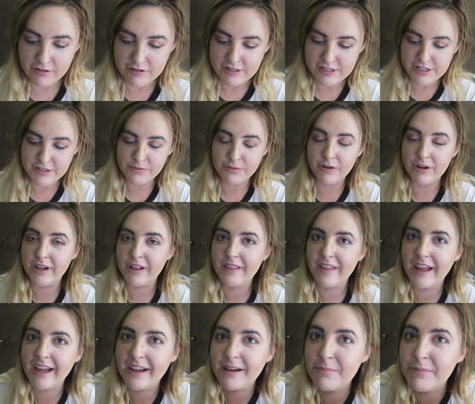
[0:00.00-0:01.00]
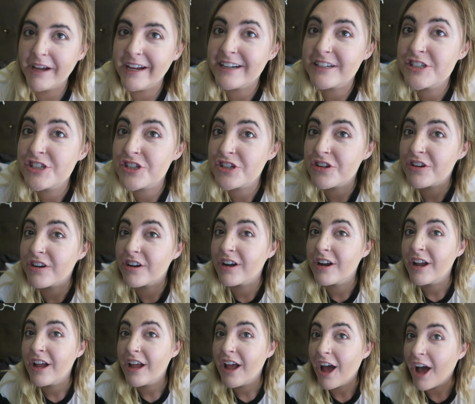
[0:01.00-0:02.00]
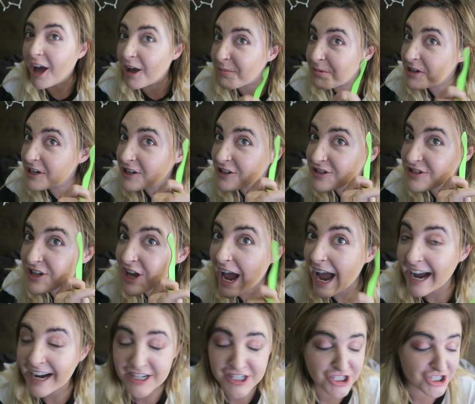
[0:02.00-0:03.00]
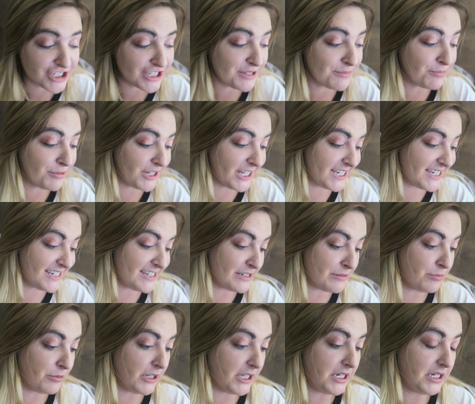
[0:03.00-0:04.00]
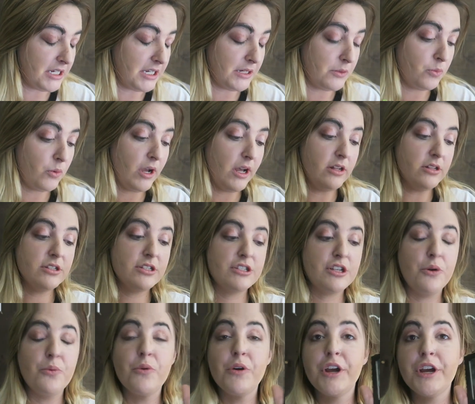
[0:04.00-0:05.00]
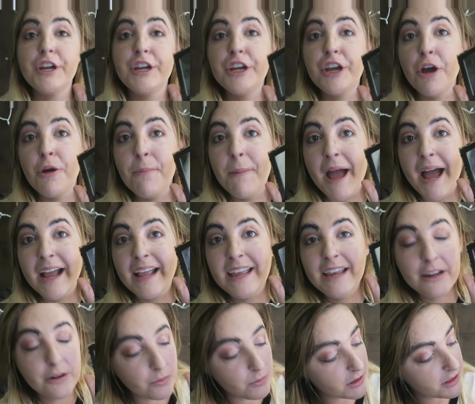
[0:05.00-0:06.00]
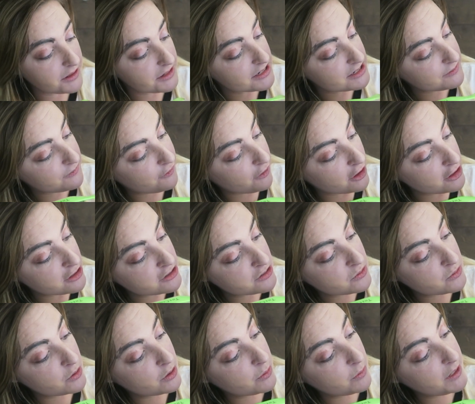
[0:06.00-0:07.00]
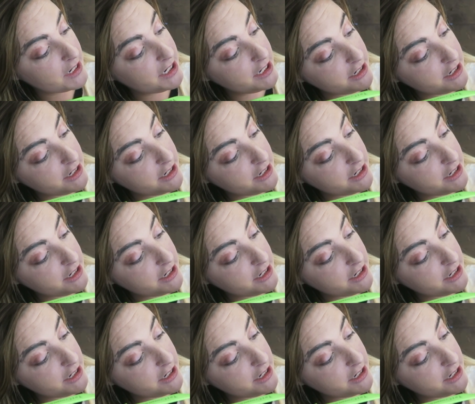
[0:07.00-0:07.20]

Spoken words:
course you want to like make sure up here's actually blended well, so we're gonna go back in with this first one we